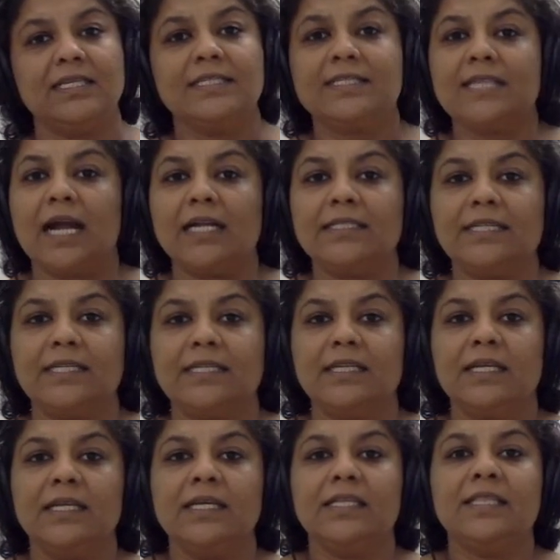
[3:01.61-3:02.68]
started
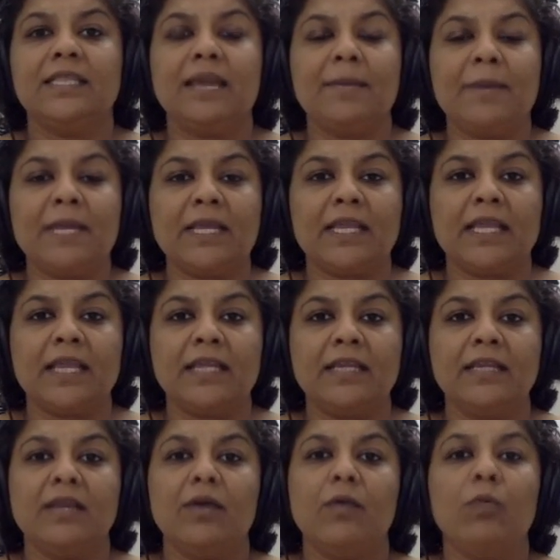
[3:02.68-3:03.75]
the American
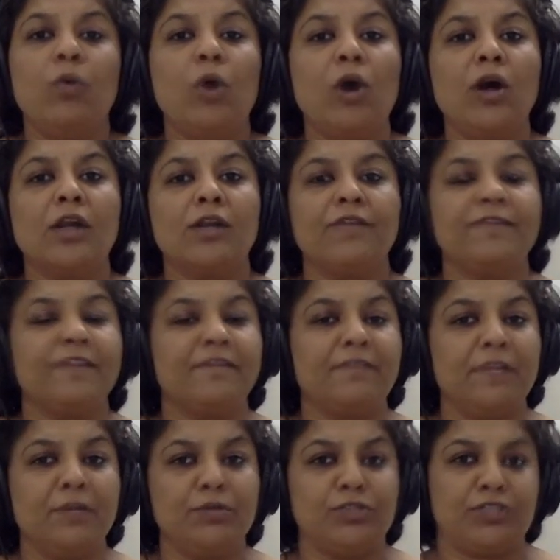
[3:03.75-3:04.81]
War of
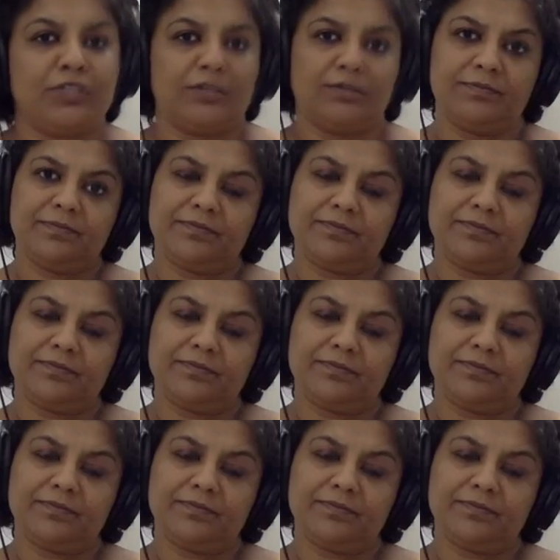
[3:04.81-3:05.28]
Revolution.